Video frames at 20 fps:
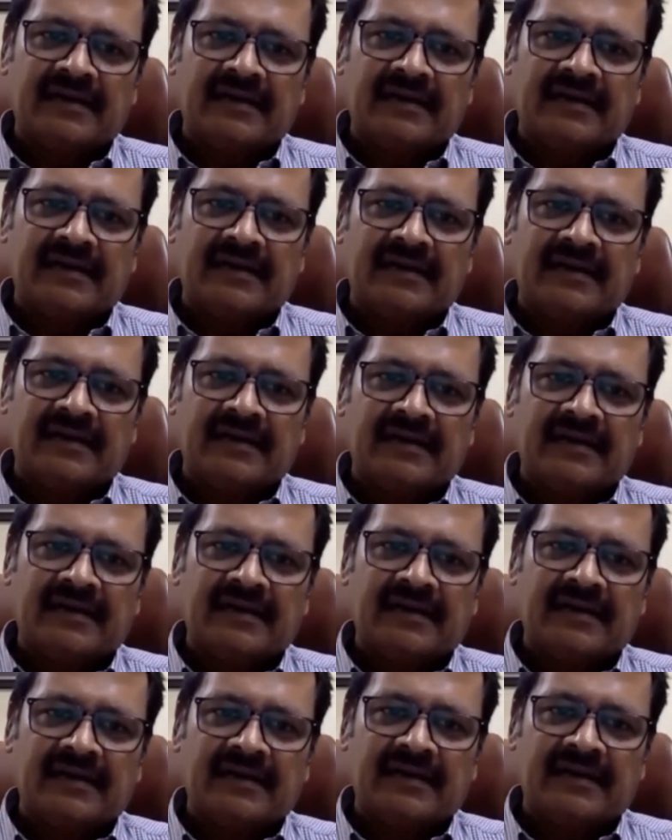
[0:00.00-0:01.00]
think you
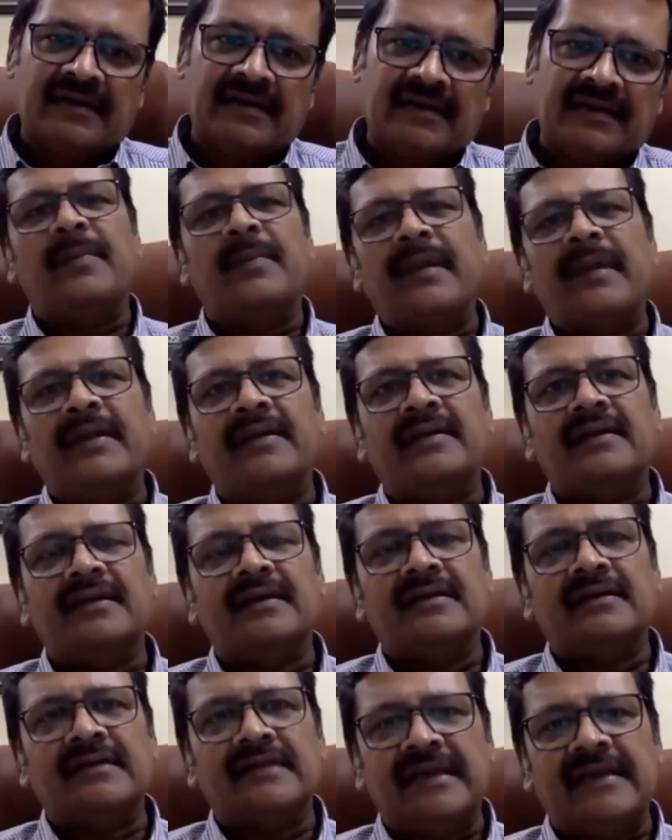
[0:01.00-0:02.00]
should implement
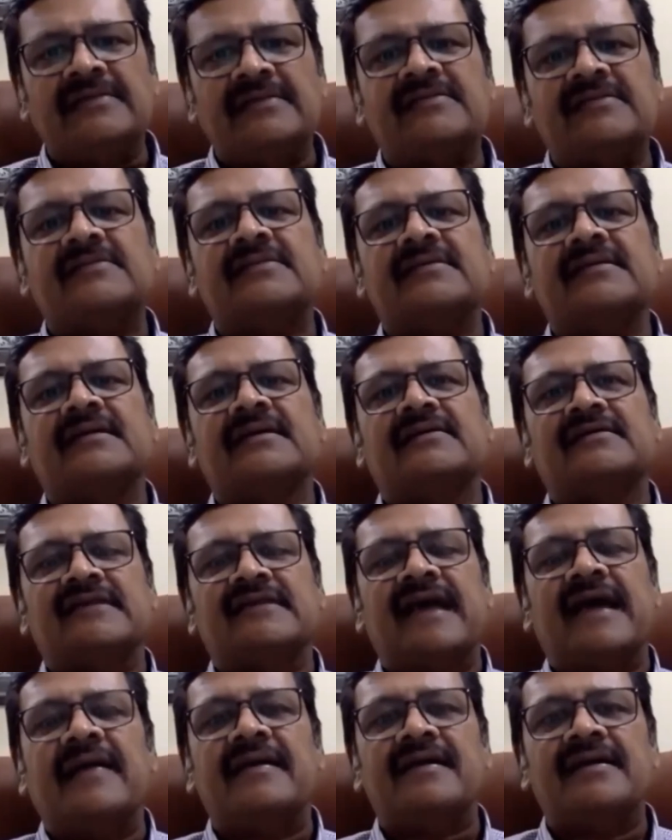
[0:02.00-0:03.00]
these
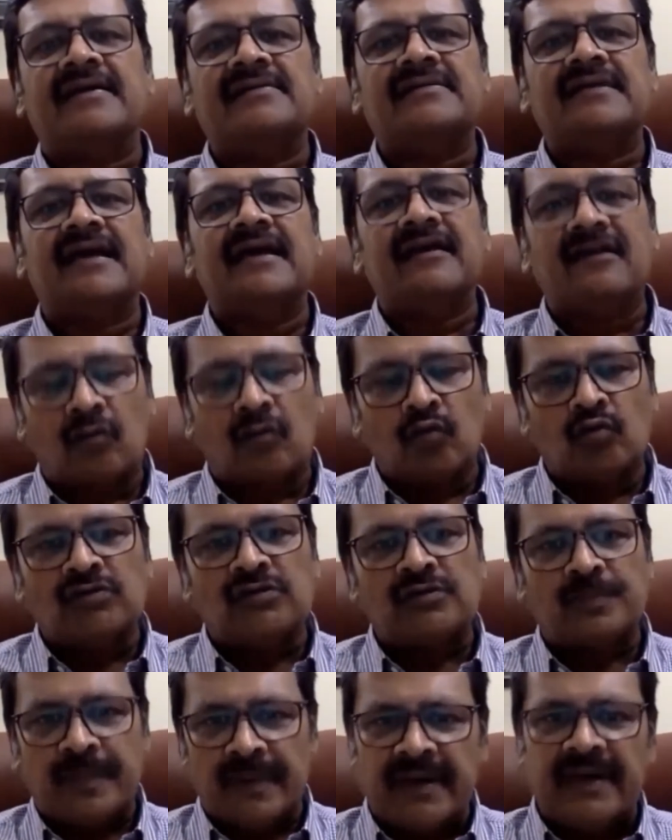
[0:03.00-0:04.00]
standards in true
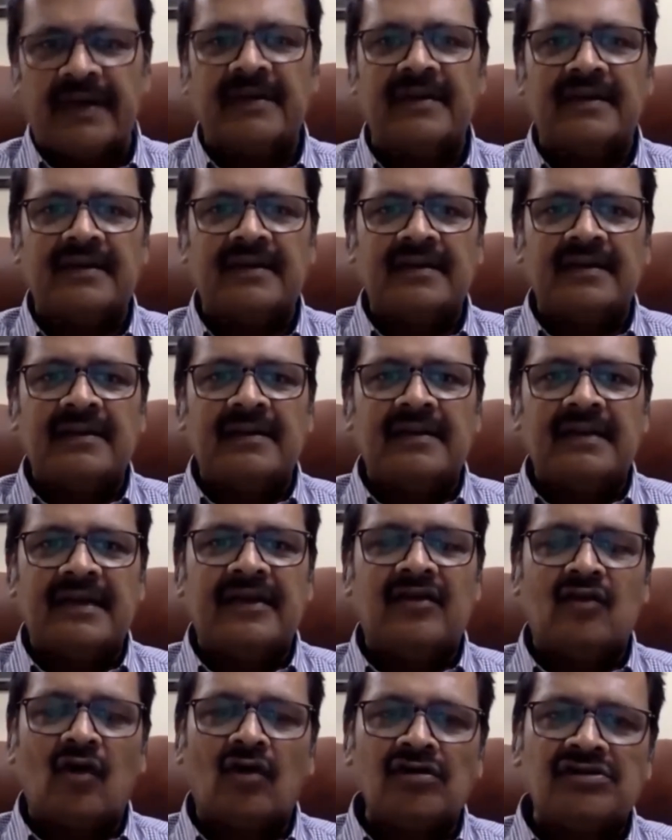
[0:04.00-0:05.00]
spirit
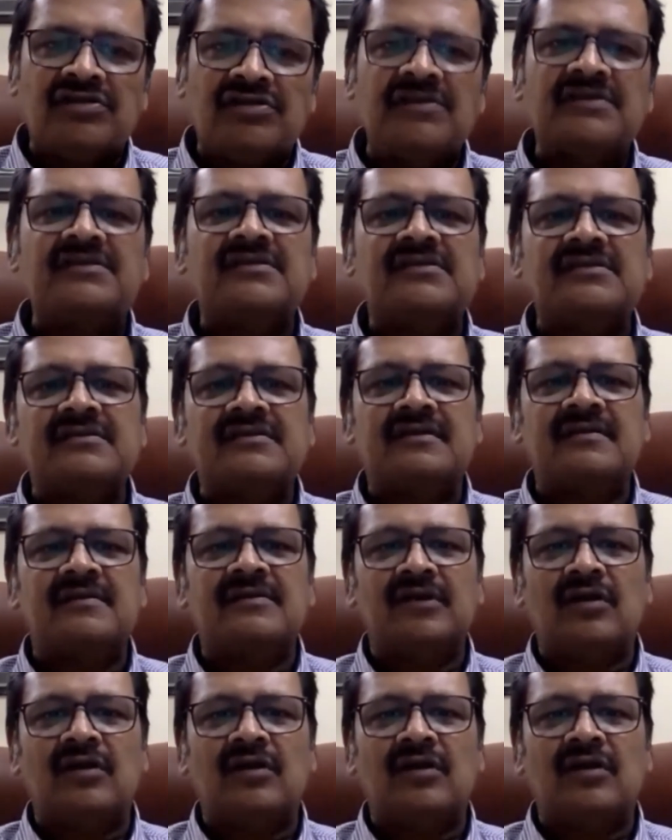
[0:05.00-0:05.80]
and not just